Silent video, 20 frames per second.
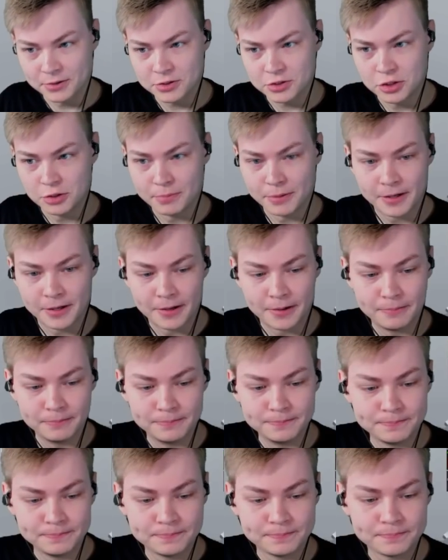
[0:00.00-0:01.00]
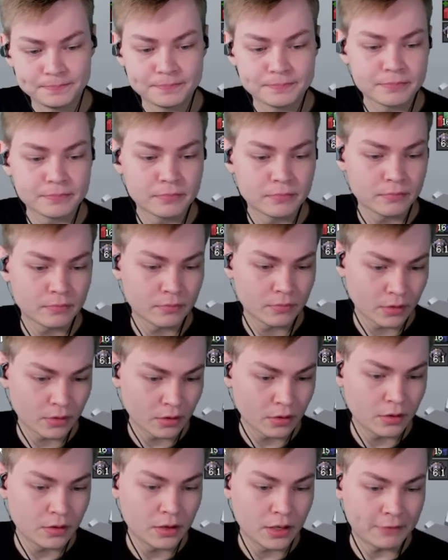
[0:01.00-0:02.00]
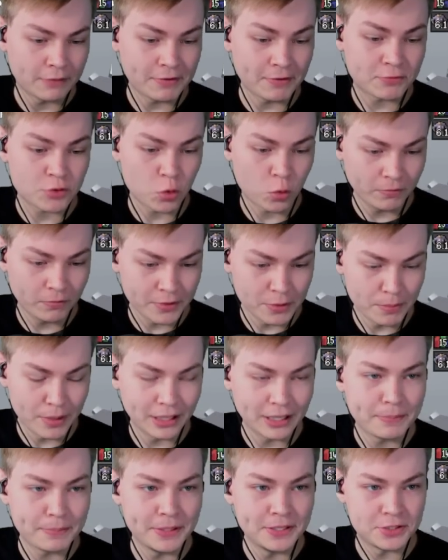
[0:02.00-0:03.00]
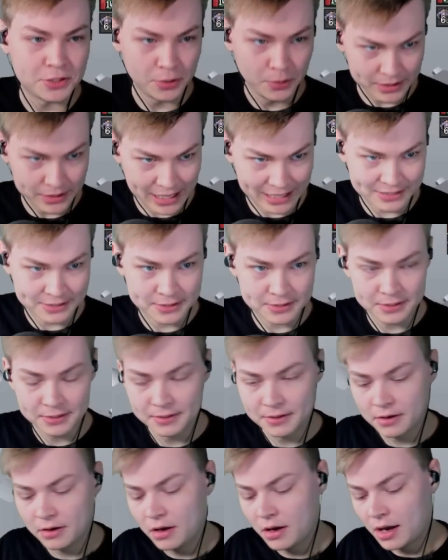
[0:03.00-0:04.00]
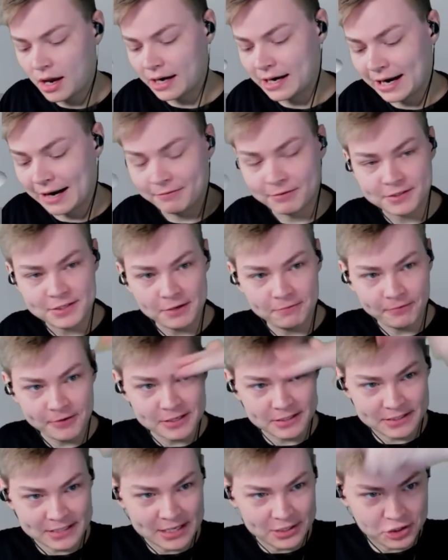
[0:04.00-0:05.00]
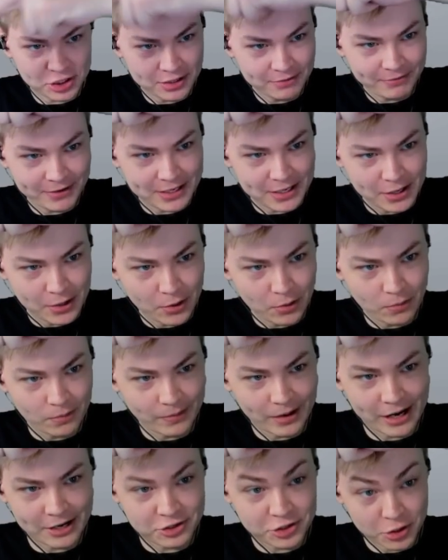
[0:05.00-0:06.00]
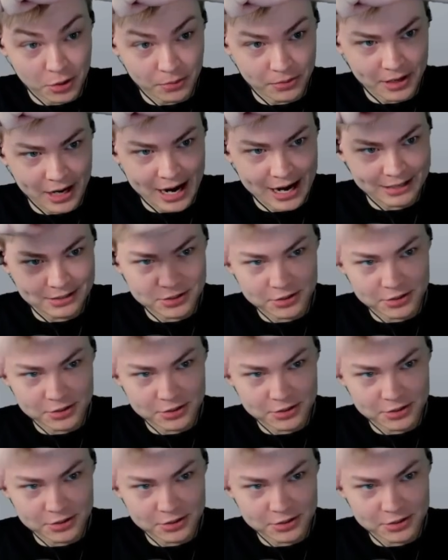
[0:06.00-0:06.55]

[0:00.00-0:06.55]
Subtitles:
Super good. If you have Torvi melee P2, yes. And I have a different teaching video where I showed that.